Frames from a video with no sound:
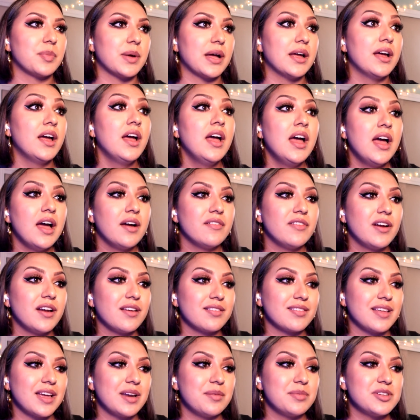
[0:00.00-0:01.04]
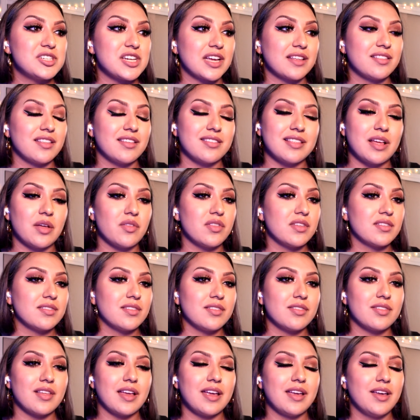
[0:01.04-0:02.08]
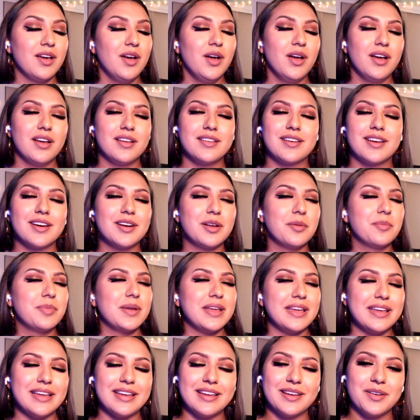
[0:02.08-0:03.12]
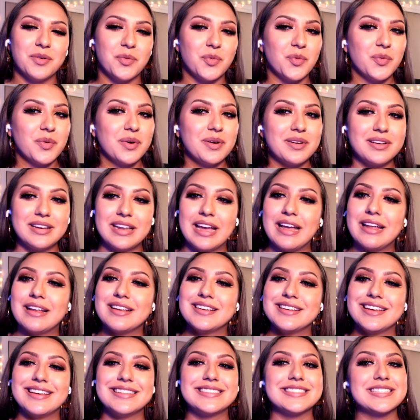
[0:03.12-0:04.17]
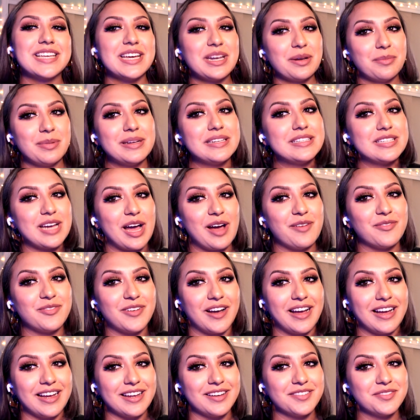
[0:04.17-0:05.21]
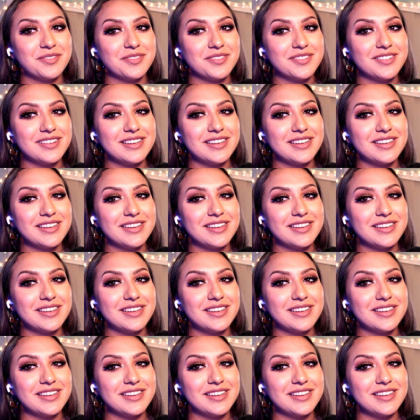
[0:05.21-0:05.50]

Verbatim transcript: But I'm very excited to be checking this out. This is like gonna be it's gonna be top five.